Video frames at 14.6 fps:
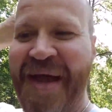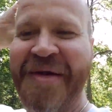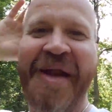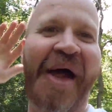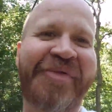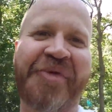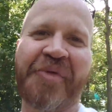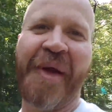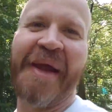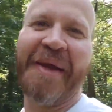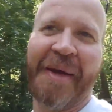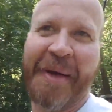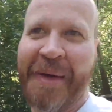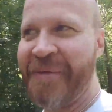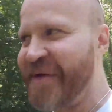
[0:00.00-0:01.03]
Not to rain
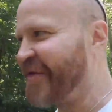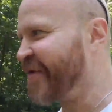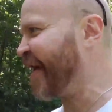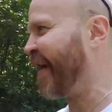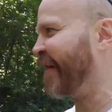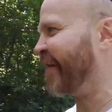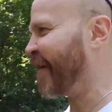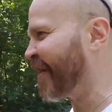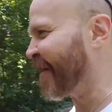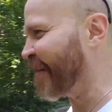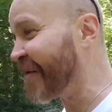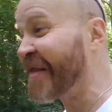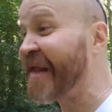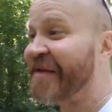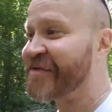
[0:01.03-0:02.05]
on anyone's day or anything,
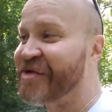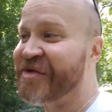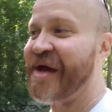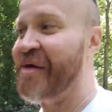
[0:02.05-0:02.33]
but that's just